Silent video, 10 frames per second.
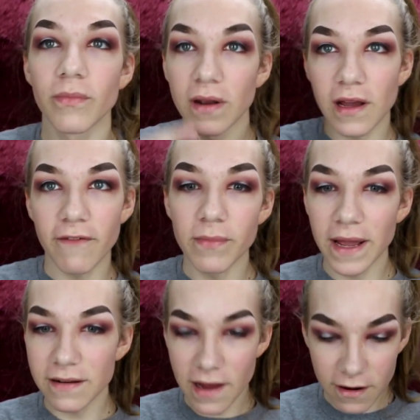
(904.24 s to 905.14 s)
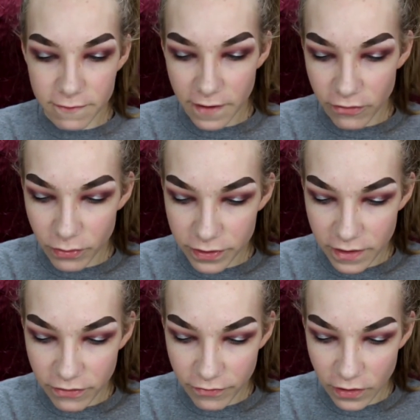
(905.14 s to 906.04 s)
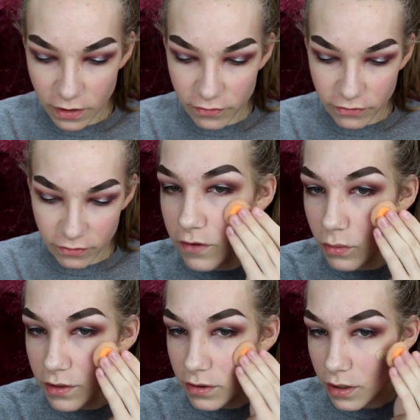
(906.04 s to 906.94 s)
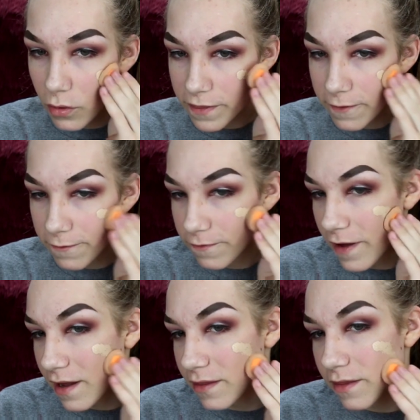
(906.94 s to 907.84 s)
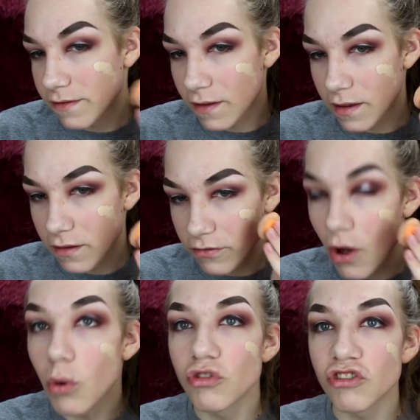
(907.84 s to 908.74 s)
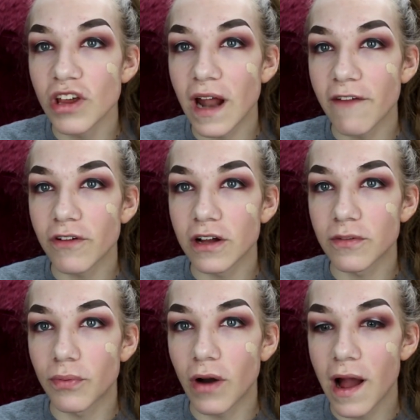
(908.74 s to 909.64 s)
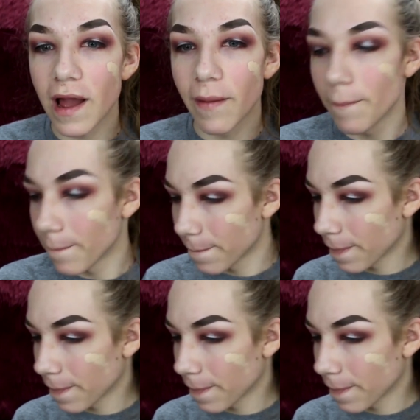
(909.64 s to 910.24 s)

So I'm gonna cover my entire face with this first. If you're wondering what the fuck this is, oh shit, I forgot to prime.